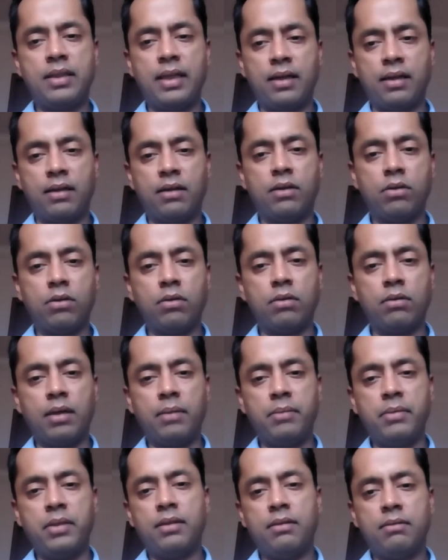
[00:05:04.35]
that a good,
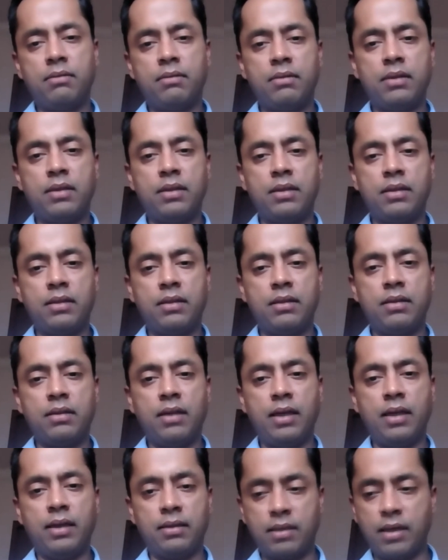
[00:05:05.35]
I mean,
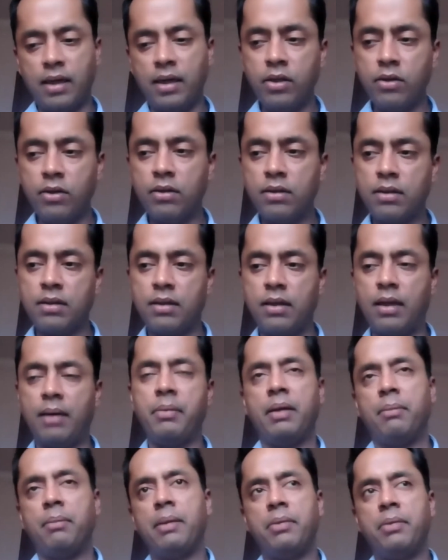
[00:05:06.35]
like a continual, I
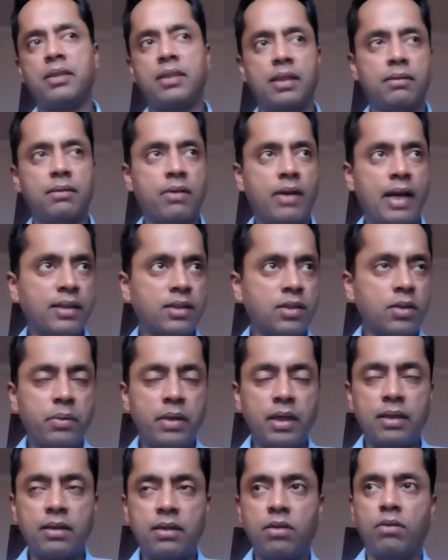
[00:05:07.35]
mean, maybe say thrice a
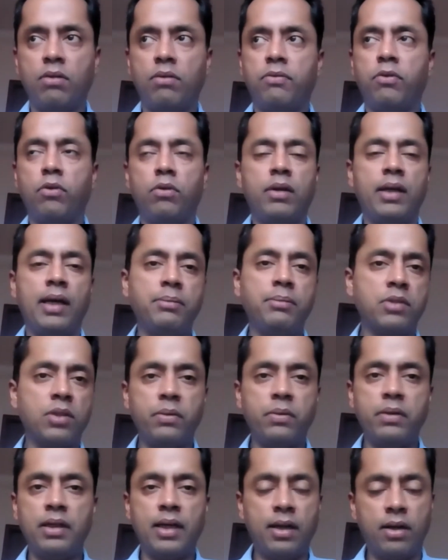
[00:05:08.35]
week, 4 times a
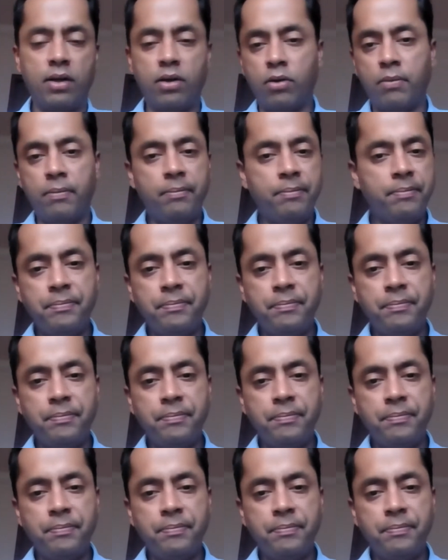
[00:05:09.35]
week, I don't know.